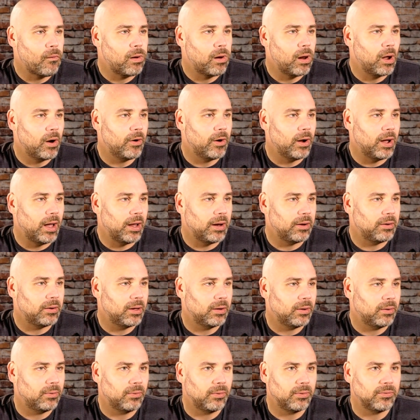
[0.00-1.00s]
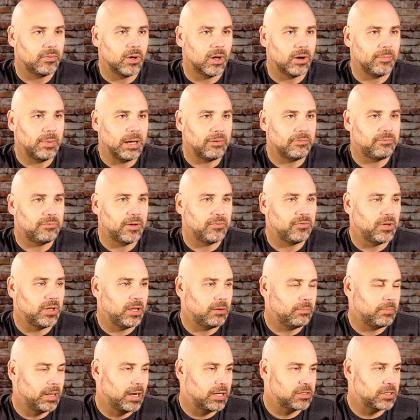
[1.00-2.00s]
All right, we've gone about
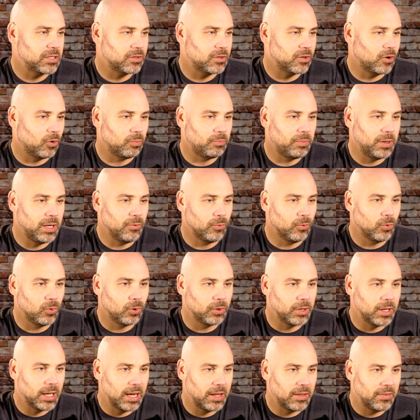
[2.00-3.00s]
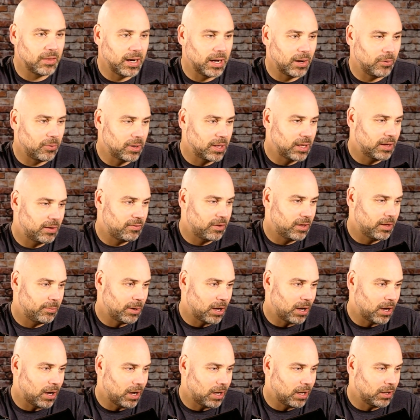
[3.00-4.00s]
15 minutes. I told Pete Roulier that I would give him a
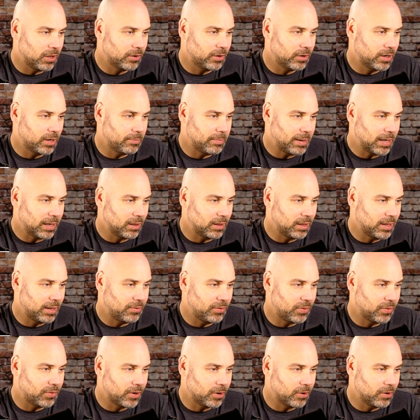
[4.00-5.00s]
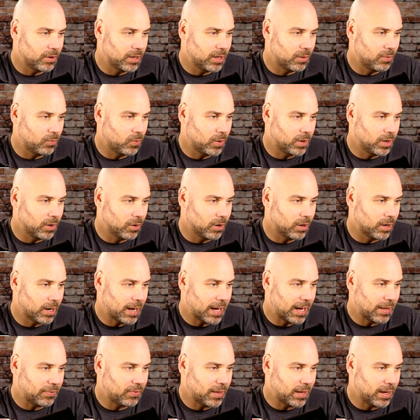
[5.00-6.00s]
holler at about 11:30, and we are
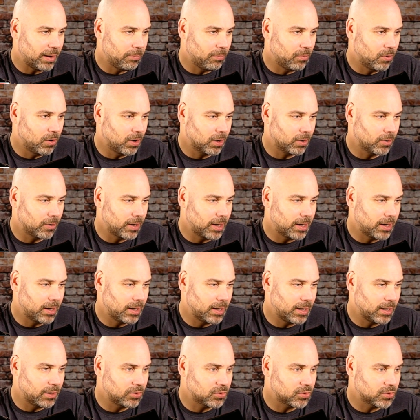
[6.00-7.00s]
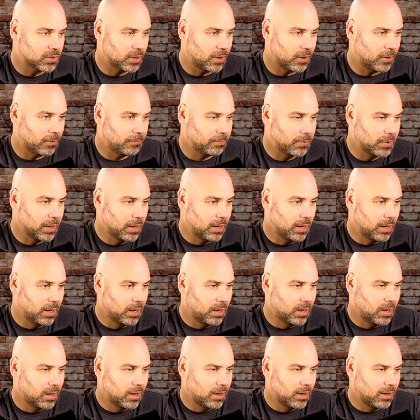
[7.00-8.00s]
at that mark right now. So
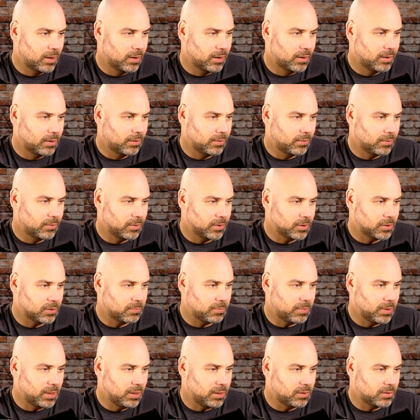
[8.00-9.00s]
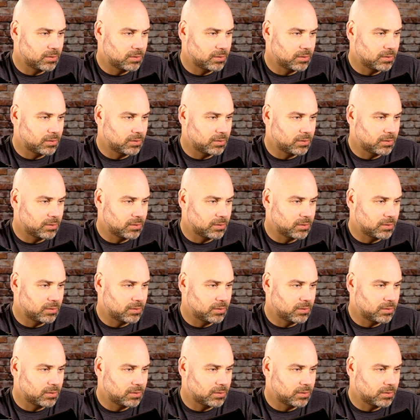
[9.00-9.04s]
where's Pete